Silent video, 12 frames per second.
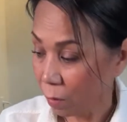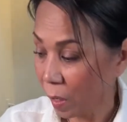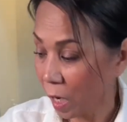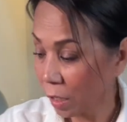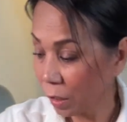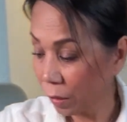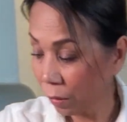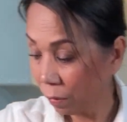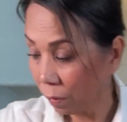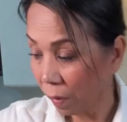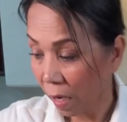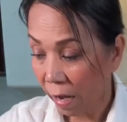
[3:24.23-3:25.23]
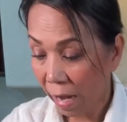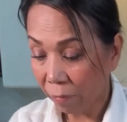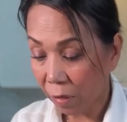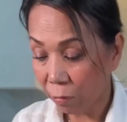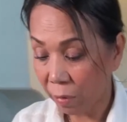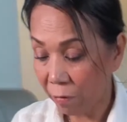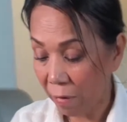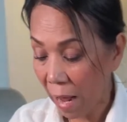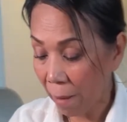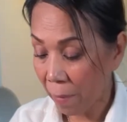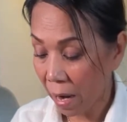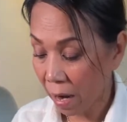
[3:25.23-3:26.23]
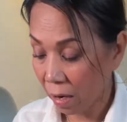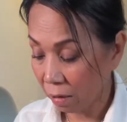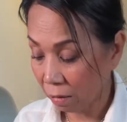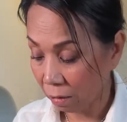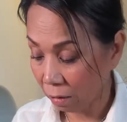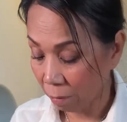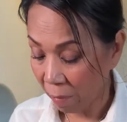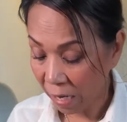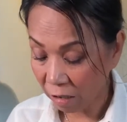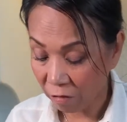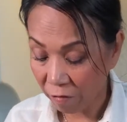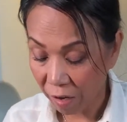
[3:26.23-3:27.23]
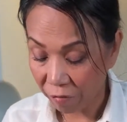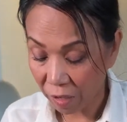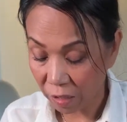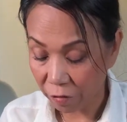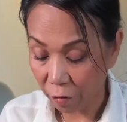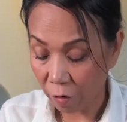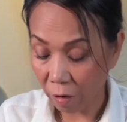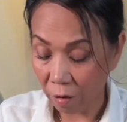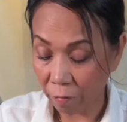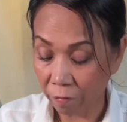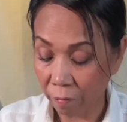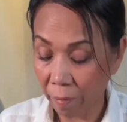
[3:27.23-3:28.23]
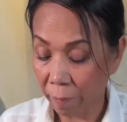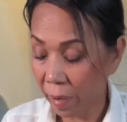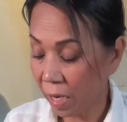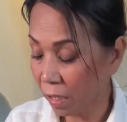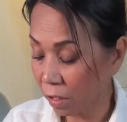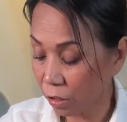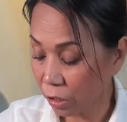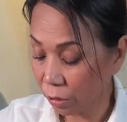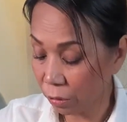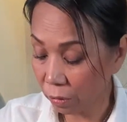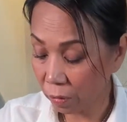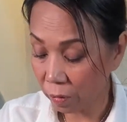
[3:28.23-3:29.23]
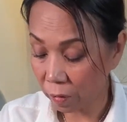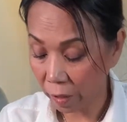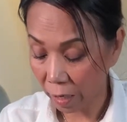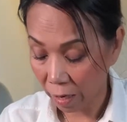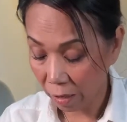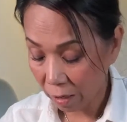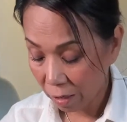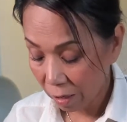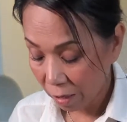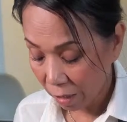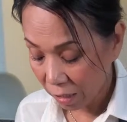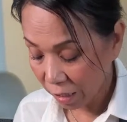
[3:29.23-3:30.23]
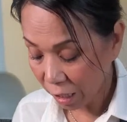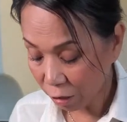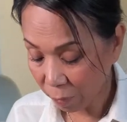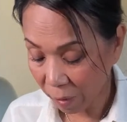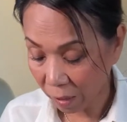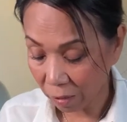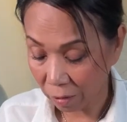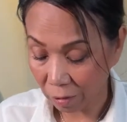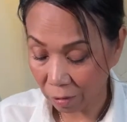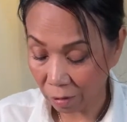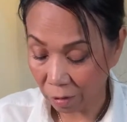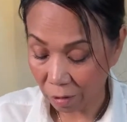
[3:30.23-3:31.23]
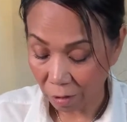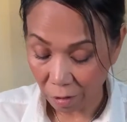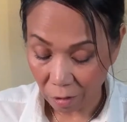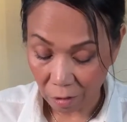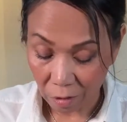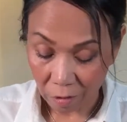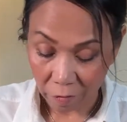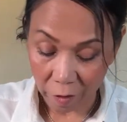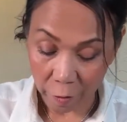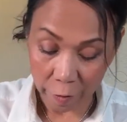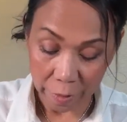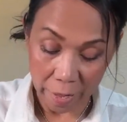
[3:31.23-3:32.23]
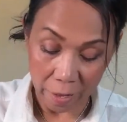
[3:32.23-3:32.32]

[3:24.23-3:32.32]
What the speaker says: what I do, I have to rewrap and microwave this for a minute or two. Okay, excuse me. There,